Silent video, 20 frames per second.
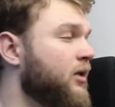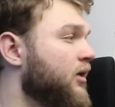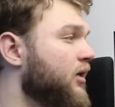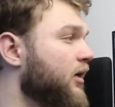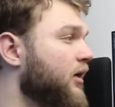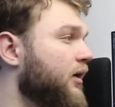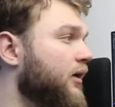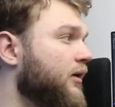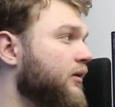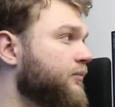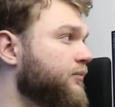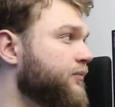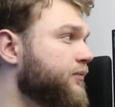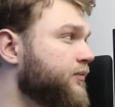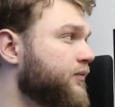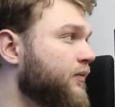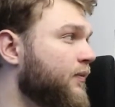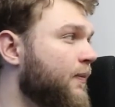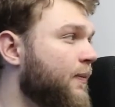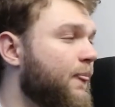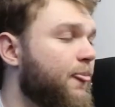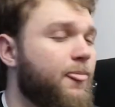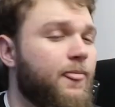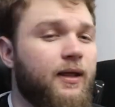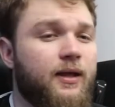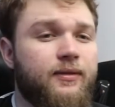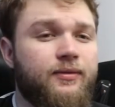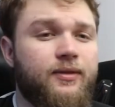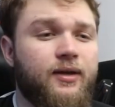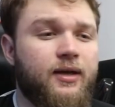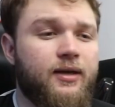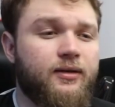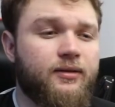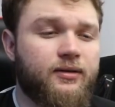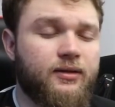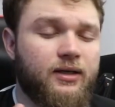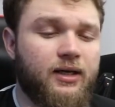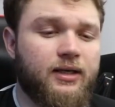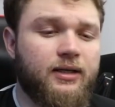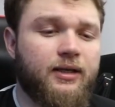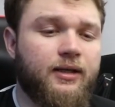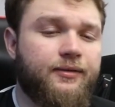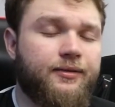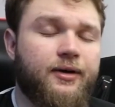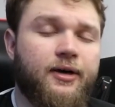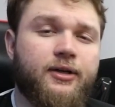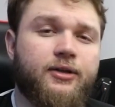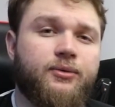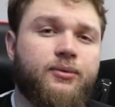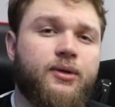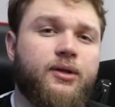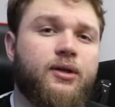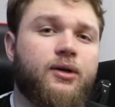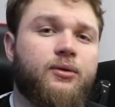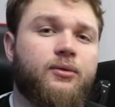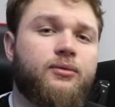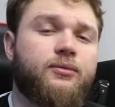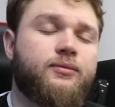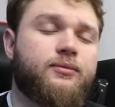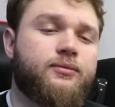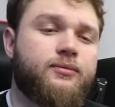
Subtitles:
And then I let the Arduino